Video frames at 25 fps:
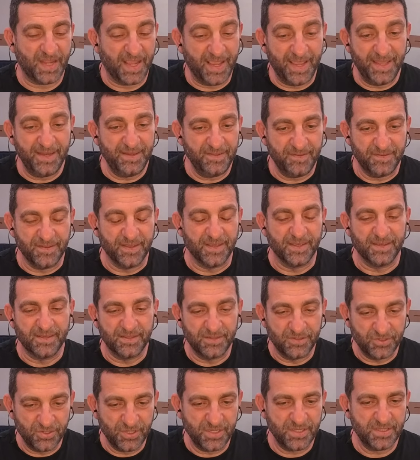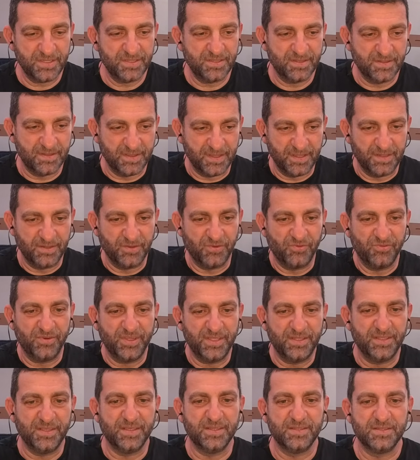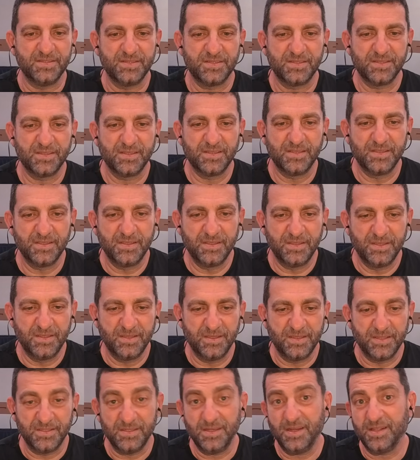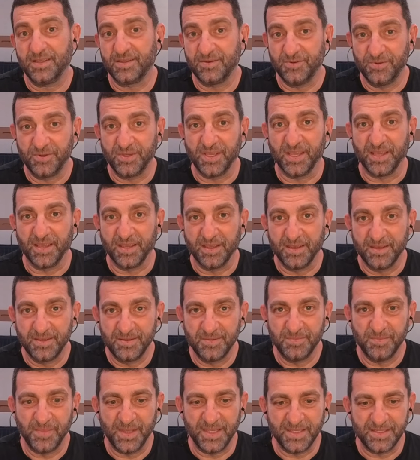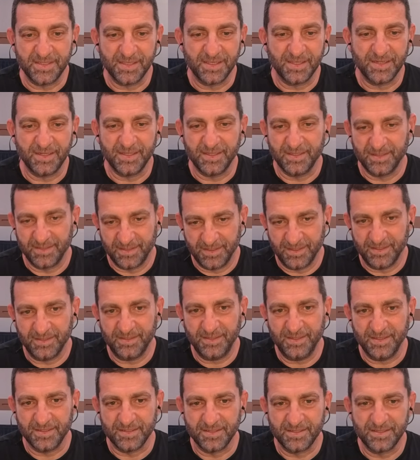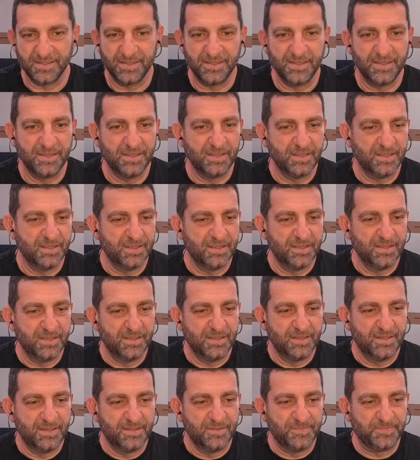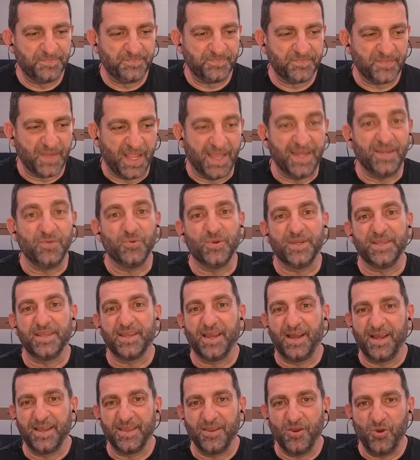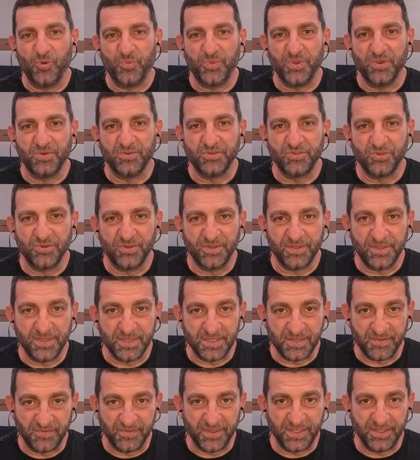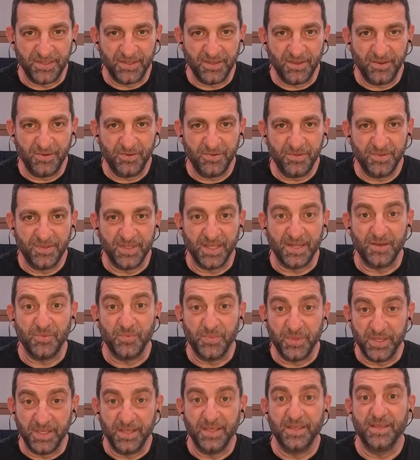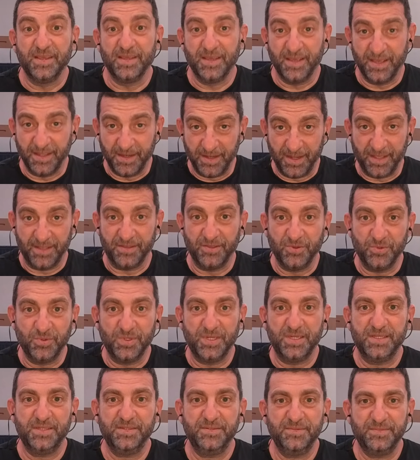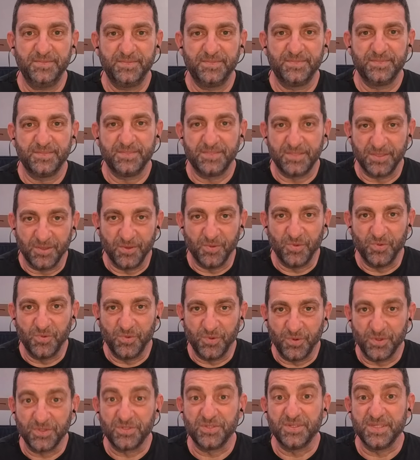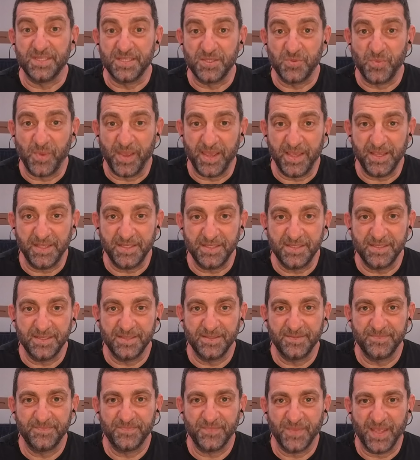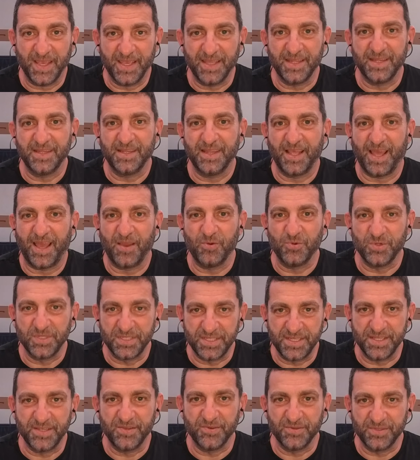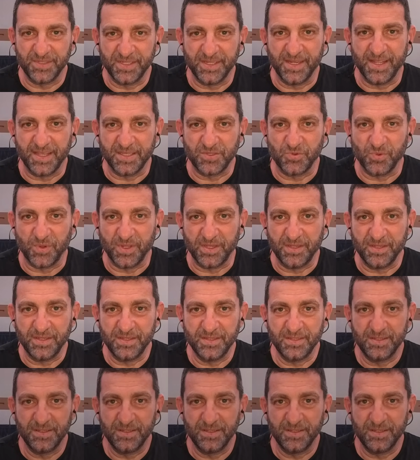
anything, just the ingredients. It's like cooking, basically. It is. Anyway, I hope you enjoyed this video. There'll be another one. So watch this space and I will see you on the next one.